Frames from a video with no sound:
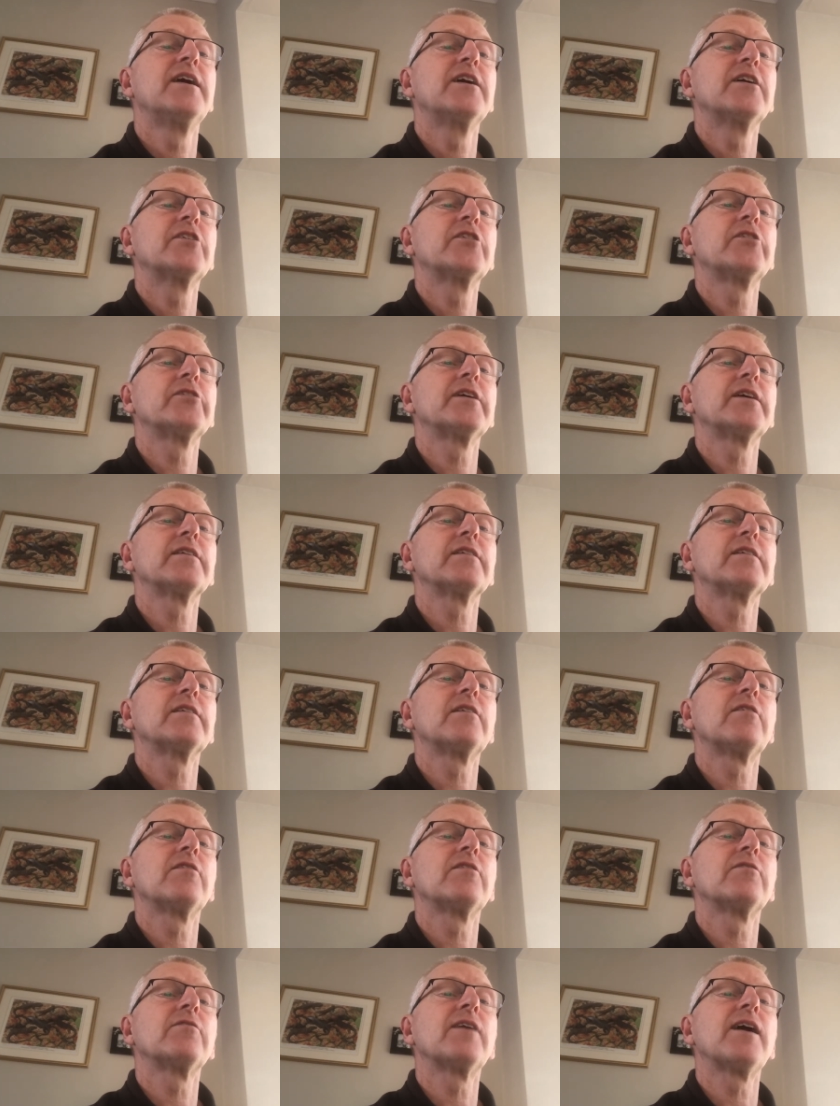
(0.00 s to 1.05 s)
cutting the
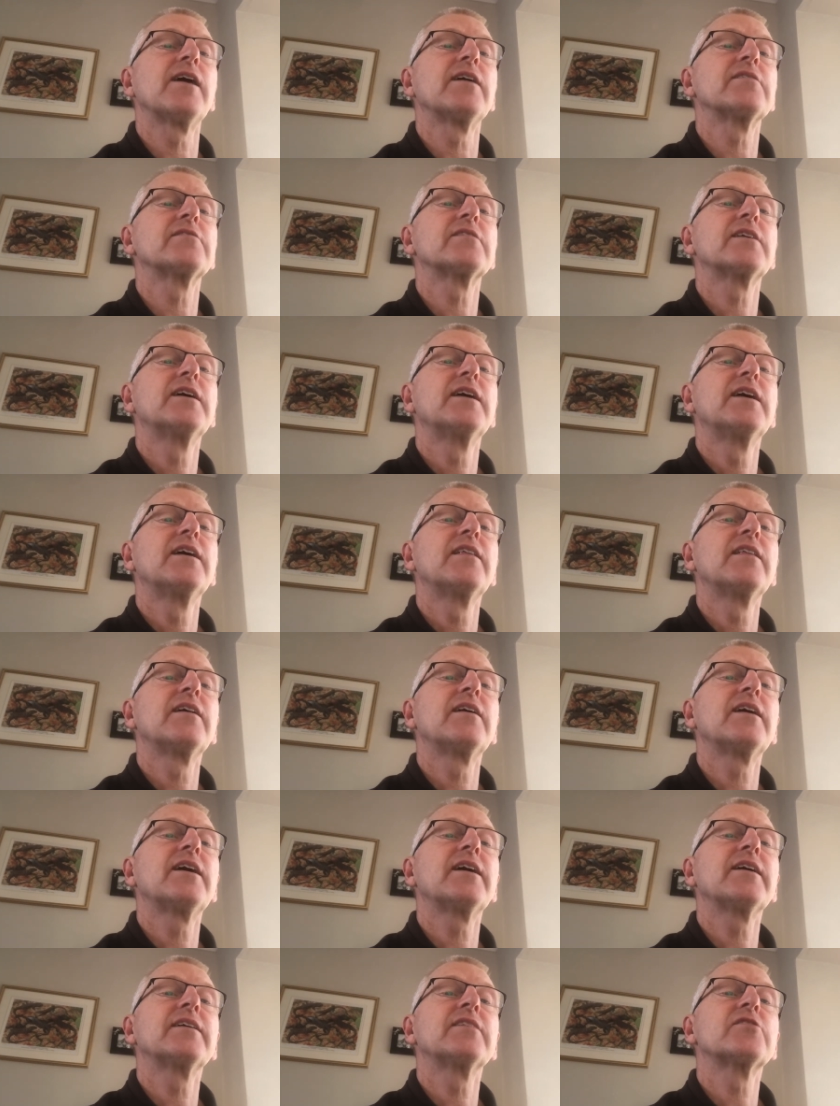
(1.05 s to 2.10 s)
long grass that
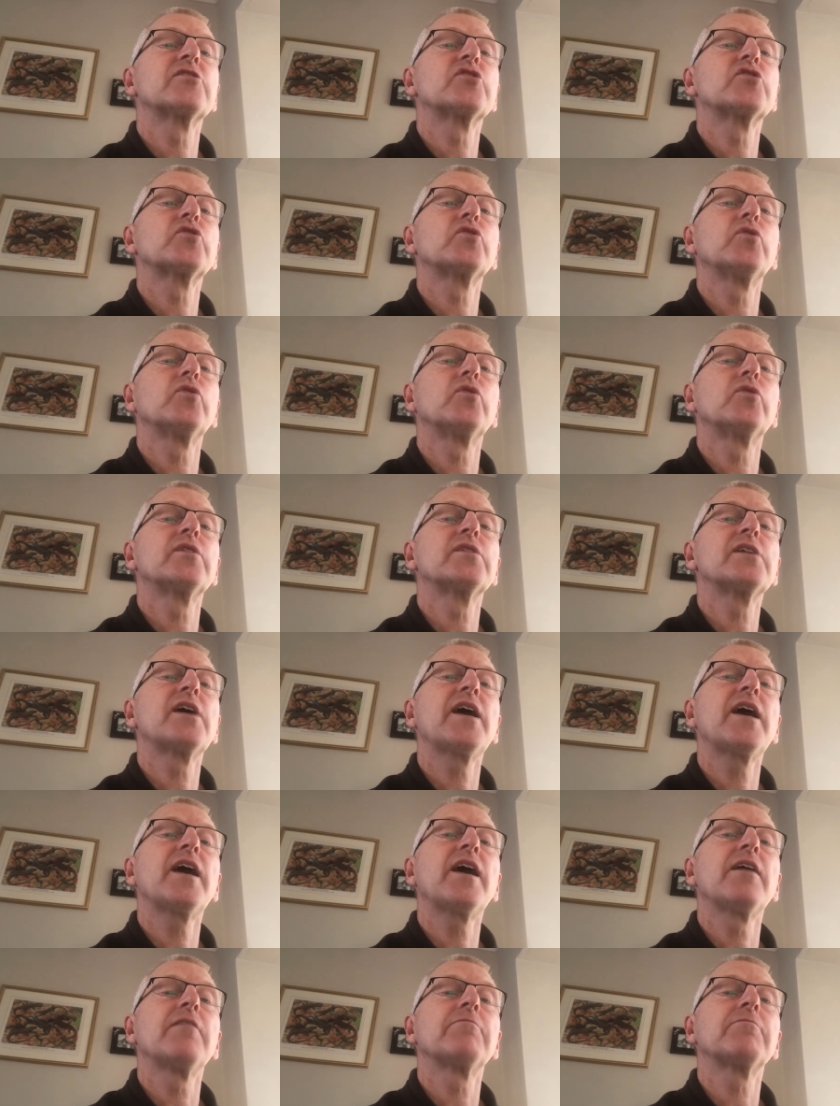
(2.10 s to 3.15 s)
I can store as
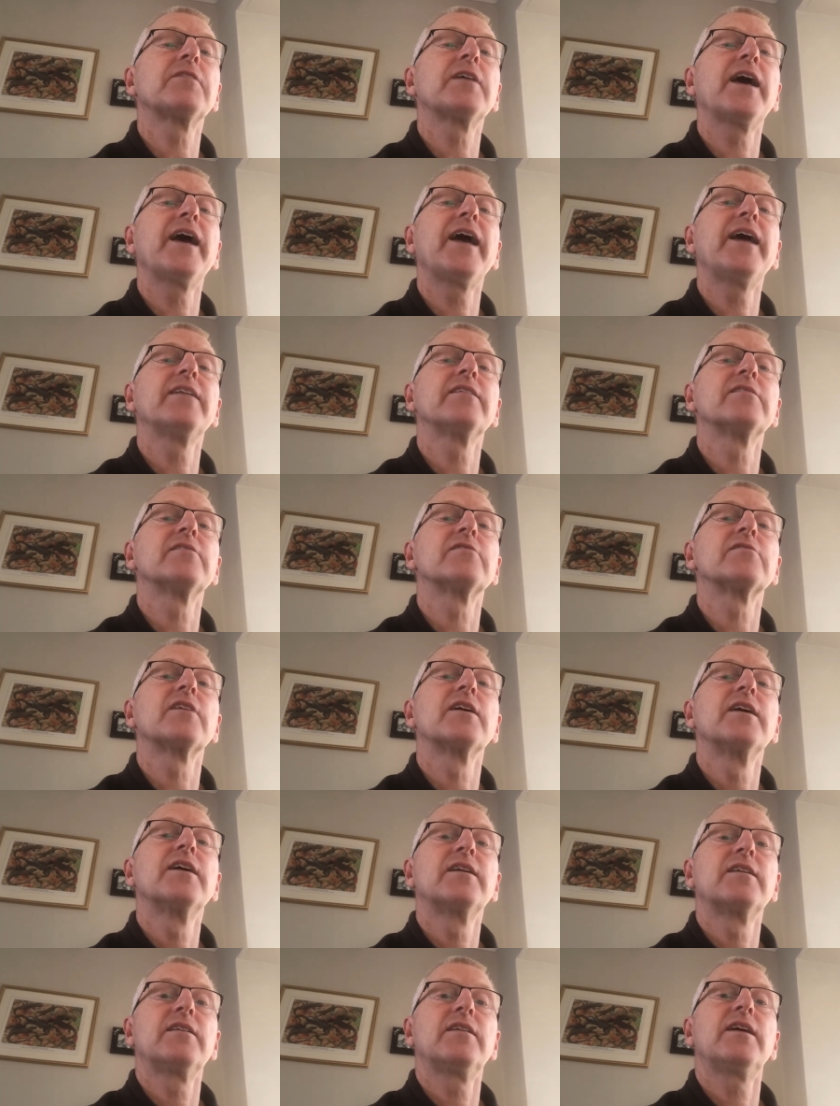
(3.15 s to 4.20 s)
hay for the hens,
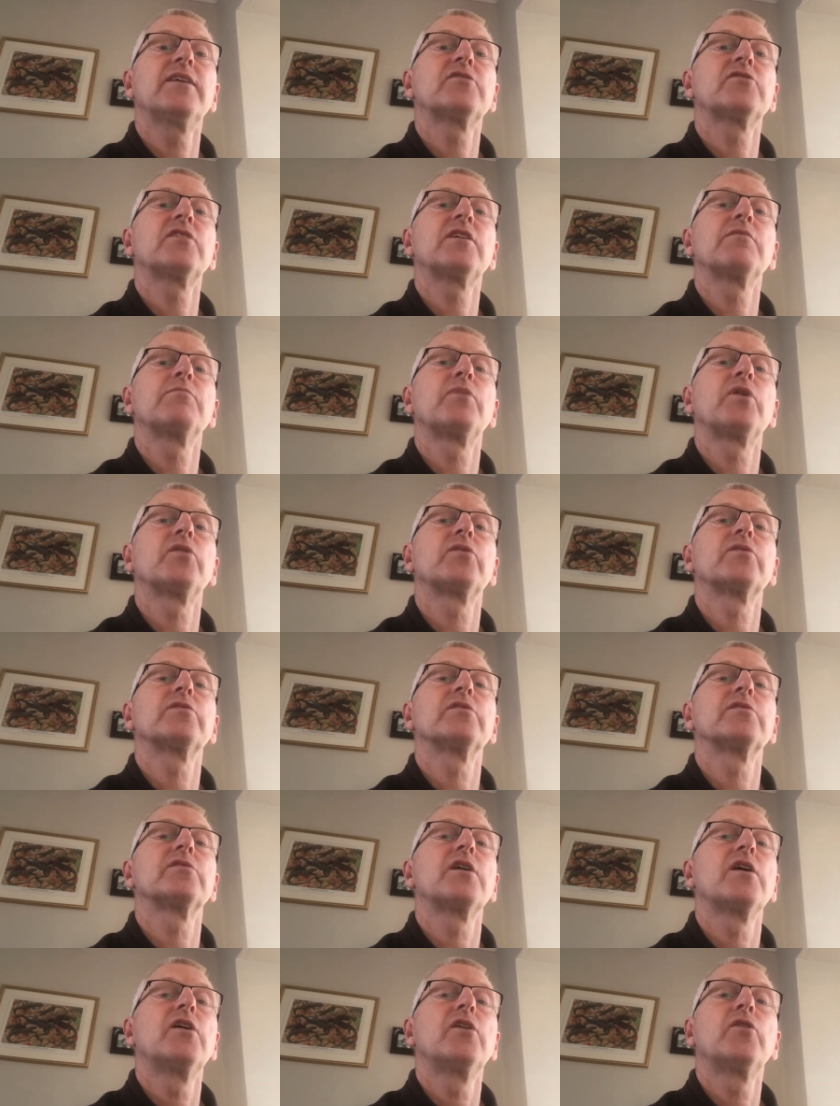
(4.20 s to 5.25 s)
nesting boxes,
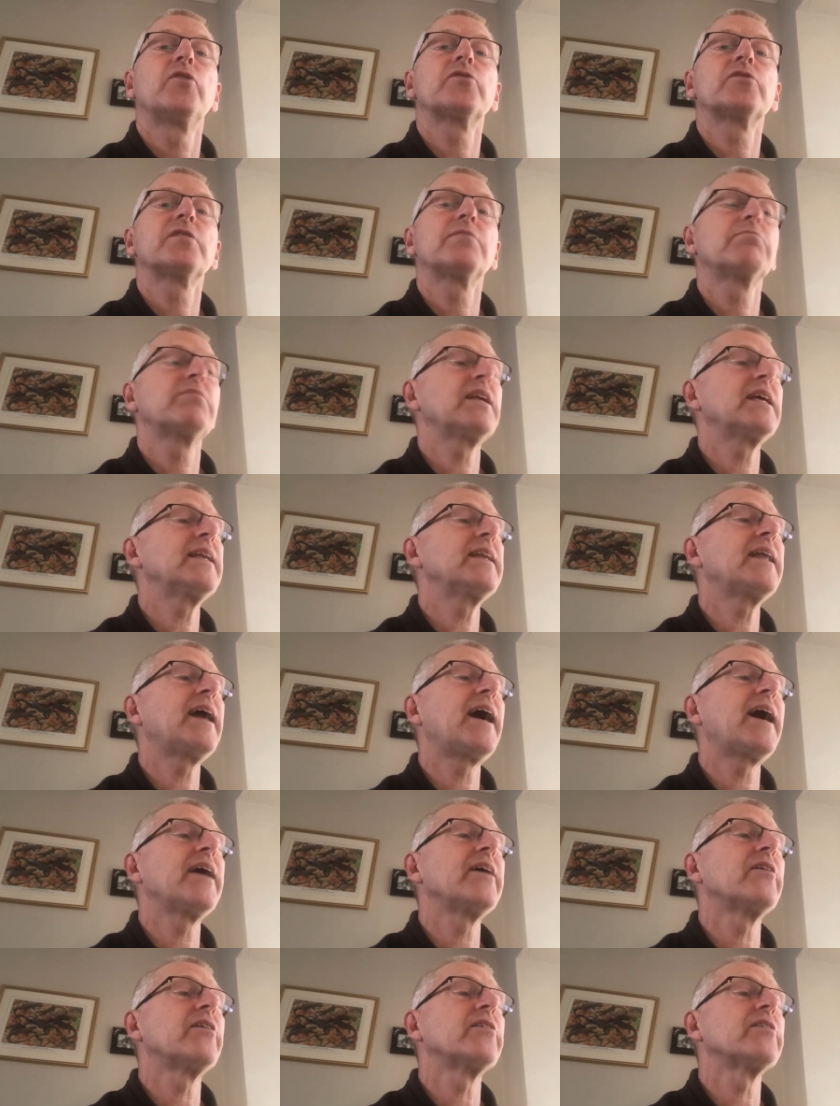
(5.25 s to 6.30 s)
or simply
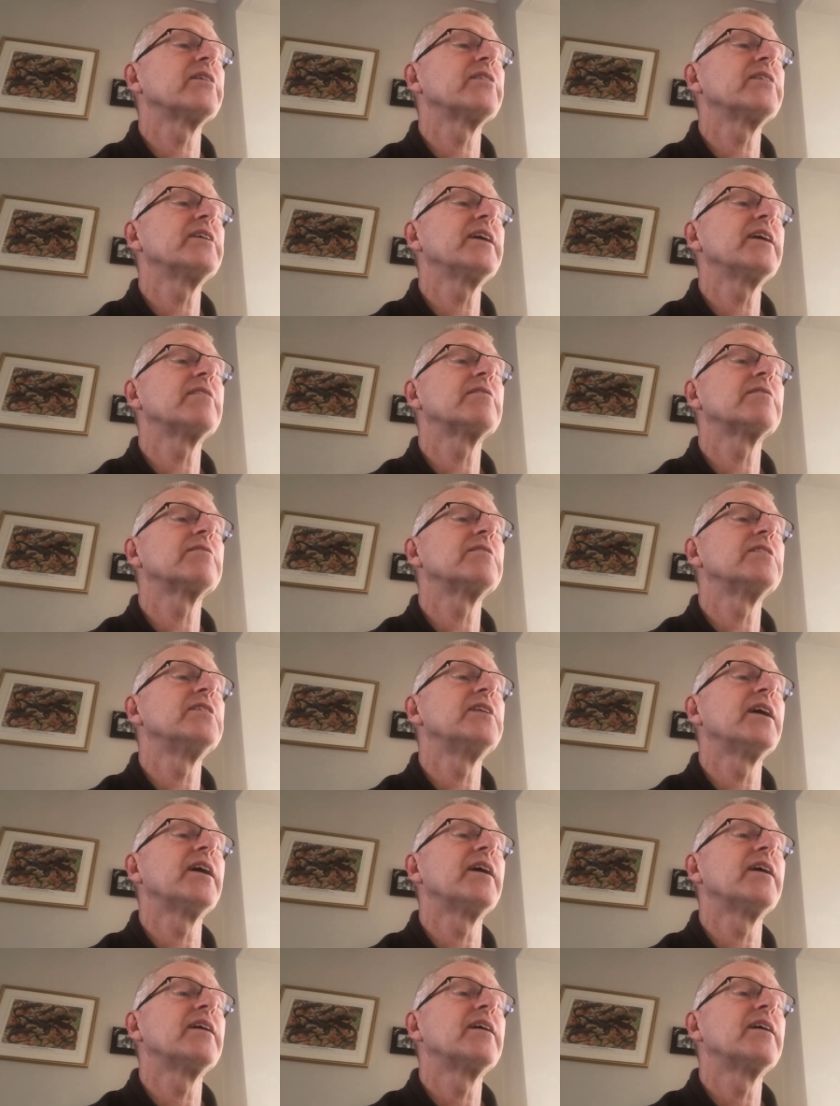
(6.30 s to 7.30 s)
lie on at the end of the day